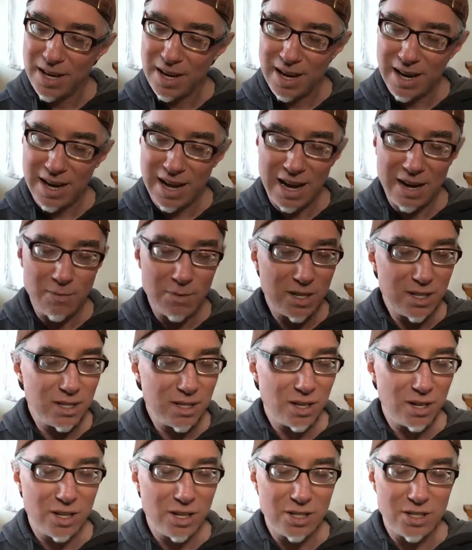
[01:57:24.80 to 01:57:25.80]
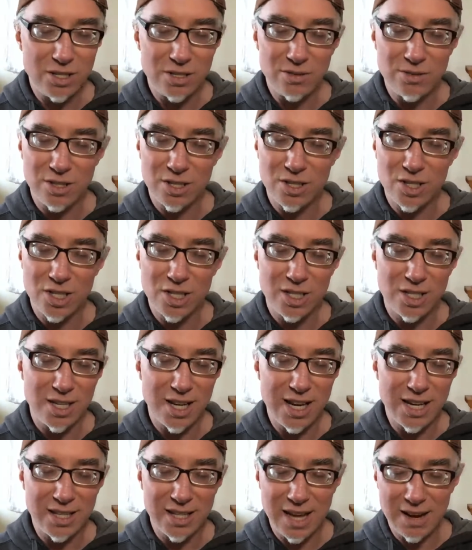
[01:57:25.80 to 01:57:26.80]
And I would encourage you to just
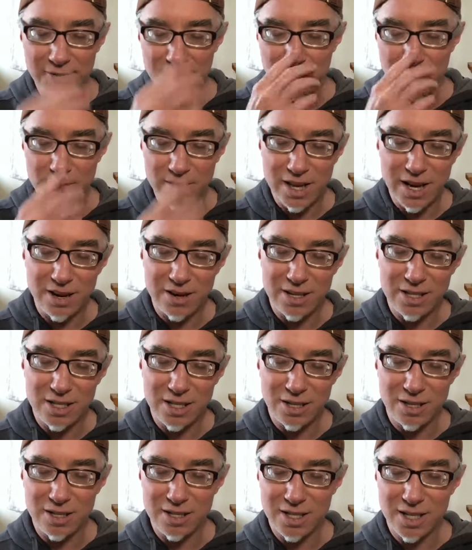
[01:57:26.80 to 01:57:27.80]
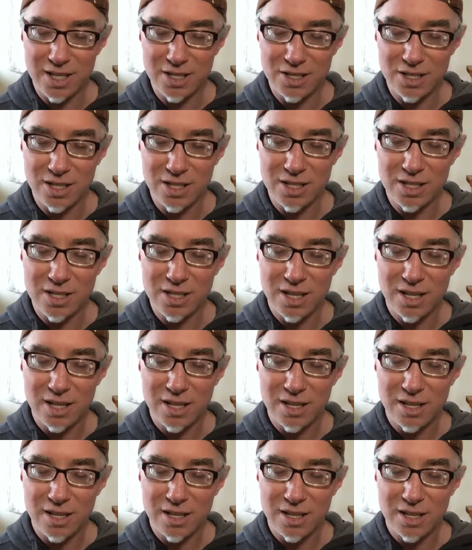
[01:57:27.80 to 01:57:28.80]
take that from there into your intentions.
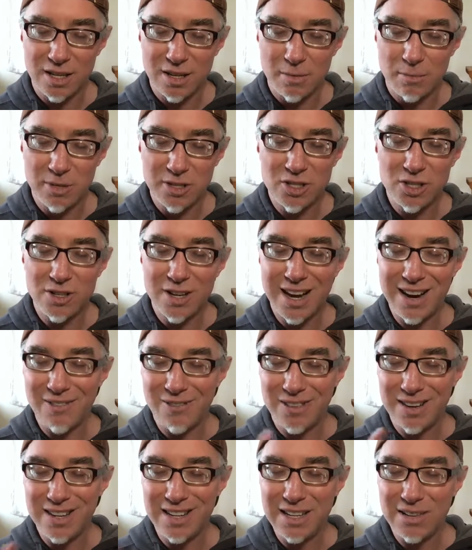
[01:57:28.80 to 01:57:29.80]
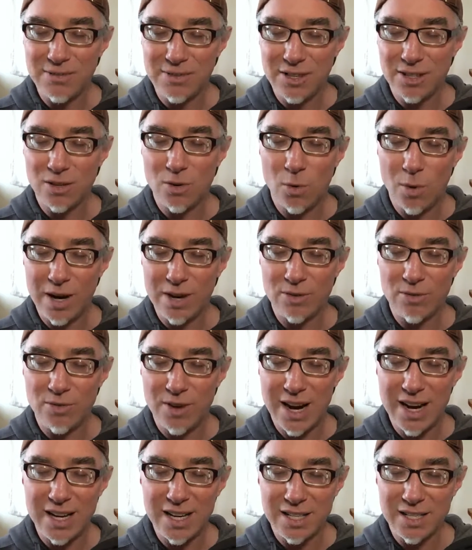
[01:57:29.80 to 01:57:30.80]
But you're not even quite
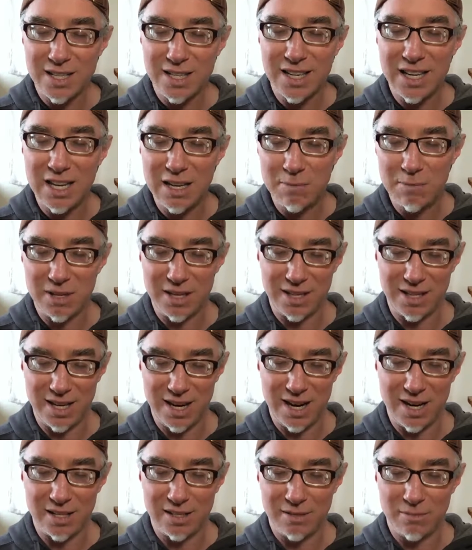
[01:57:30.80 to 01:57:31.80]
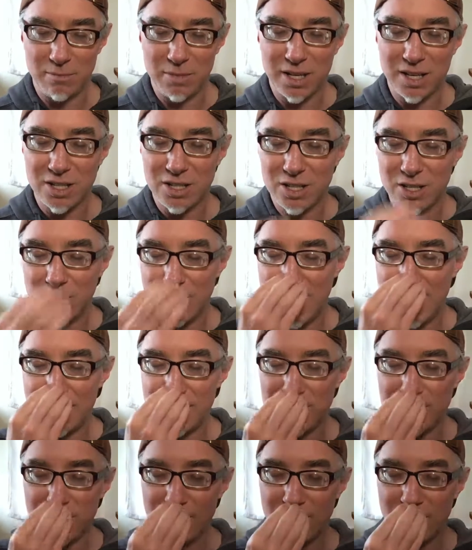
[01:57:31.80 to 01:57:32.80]
ready to keep it there because you
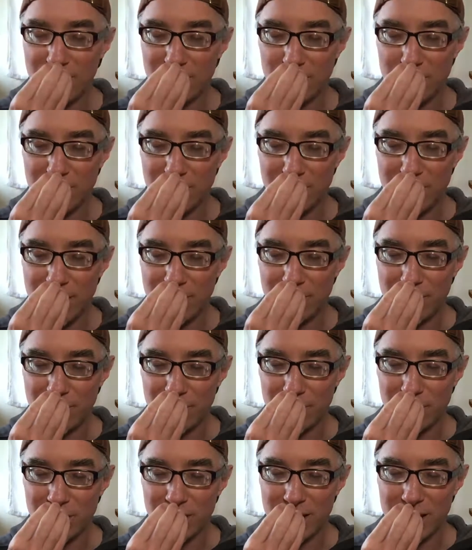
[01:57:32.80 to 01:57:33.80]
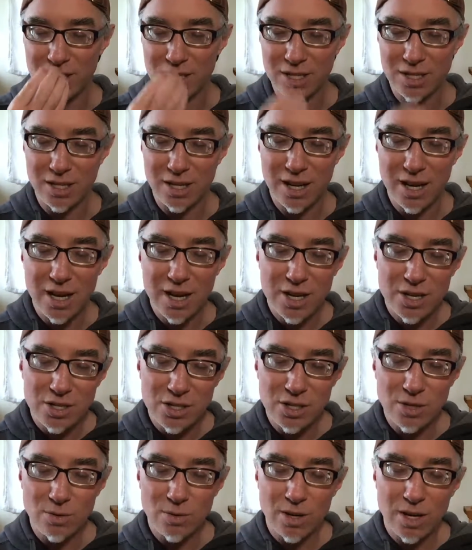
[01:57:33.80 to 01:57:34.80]
haven't developed enough of a relation.
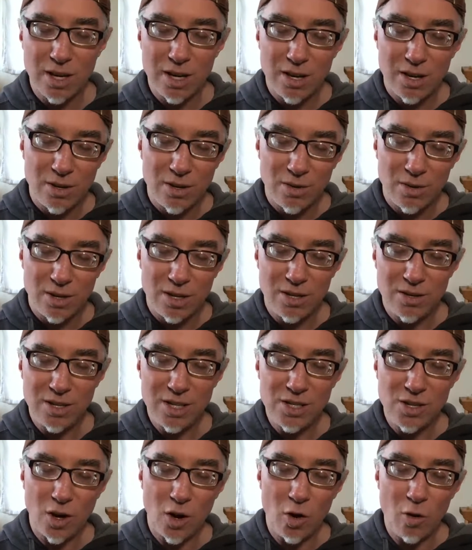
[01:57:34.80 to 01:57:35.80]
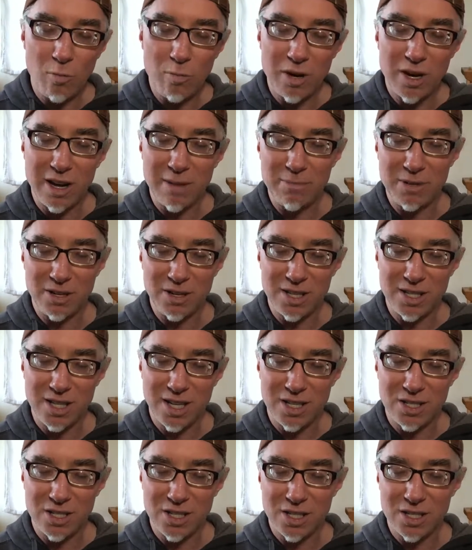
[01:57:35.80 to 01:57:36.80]
So you need to open up your
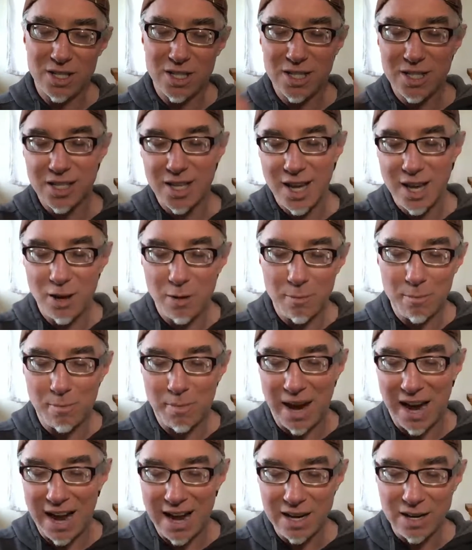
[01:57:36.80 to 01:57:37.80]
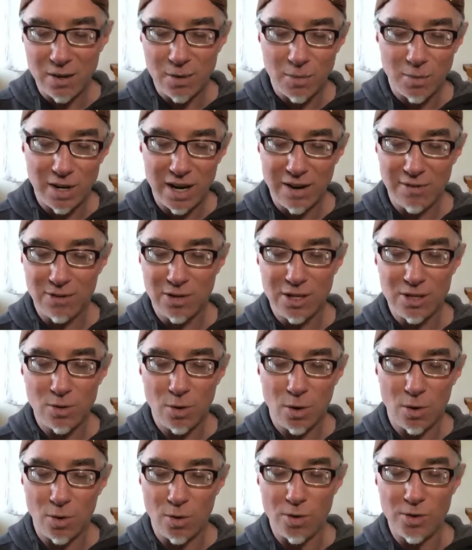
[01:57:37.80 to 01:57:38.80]
intentions, scale back whatever you
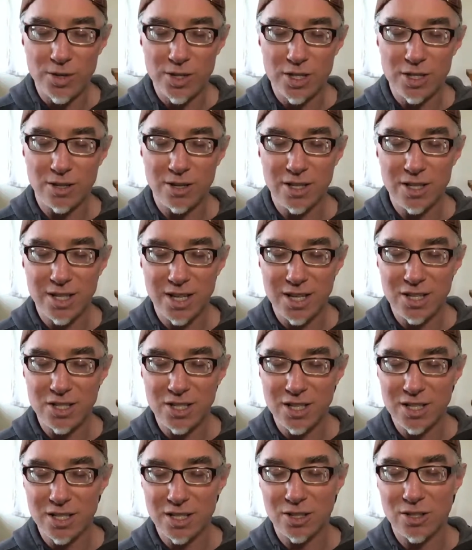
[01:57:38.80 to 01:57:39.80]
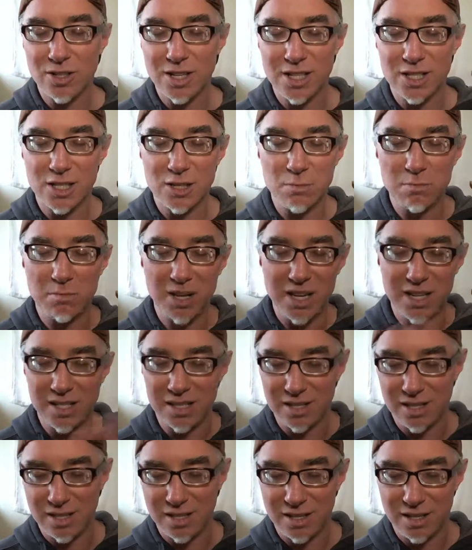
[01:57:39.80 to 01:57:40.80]
hold as your intentions, and create
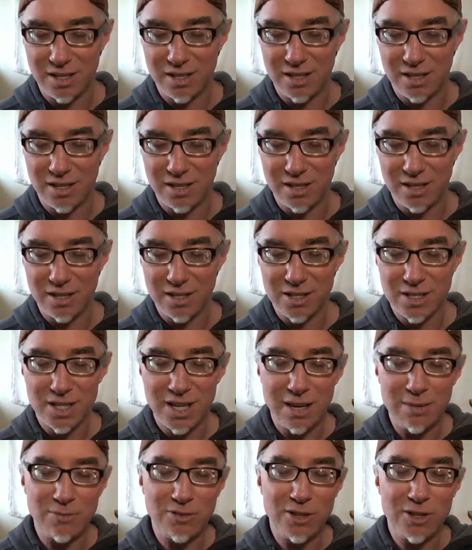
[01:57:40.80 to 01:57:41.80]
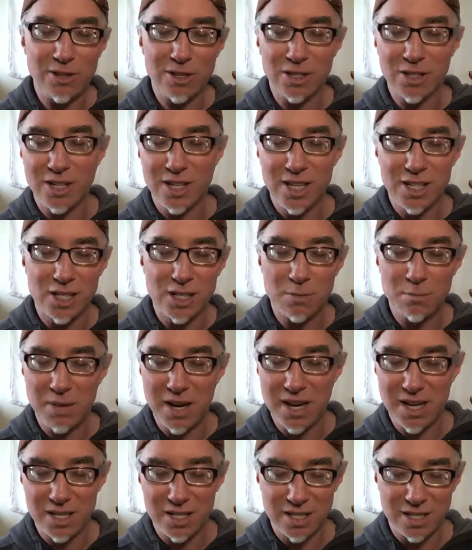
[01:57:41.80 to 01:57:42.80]
space. It's time for you to create
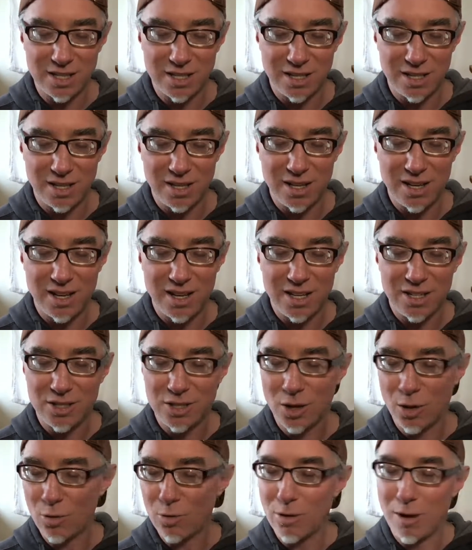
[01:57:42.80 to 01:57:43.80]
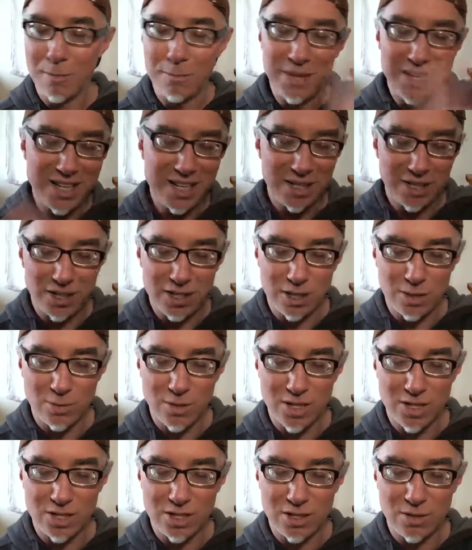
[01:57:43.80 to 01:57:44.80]
space. Don't immediately
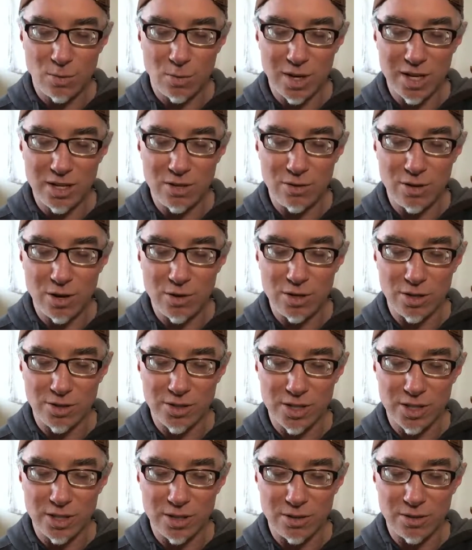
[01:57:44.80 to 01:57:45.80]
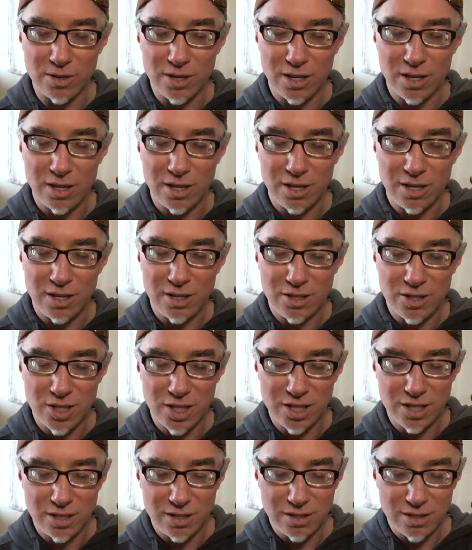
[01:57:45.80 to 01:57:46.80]
switch to what you know you'll do.
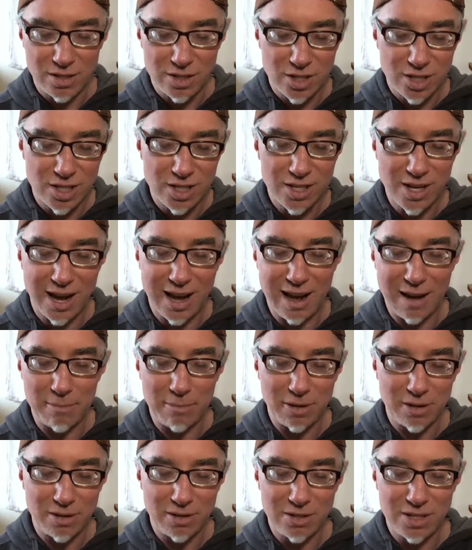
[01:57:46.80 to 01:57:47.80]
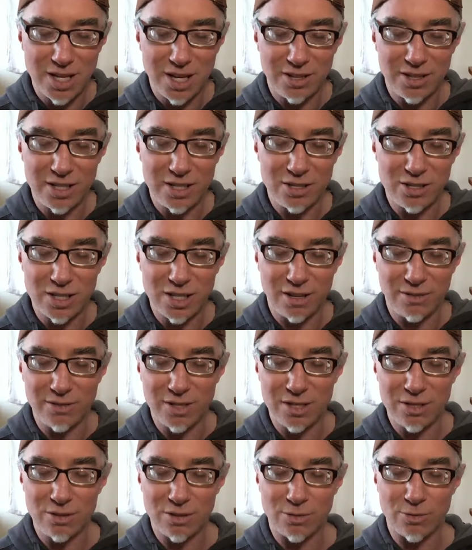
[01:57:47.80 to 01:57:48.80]
Just stop telling yourself to
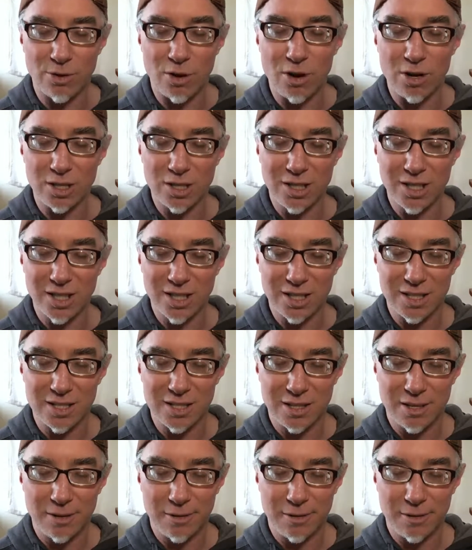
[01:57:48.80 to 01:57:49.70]
do the wrong things.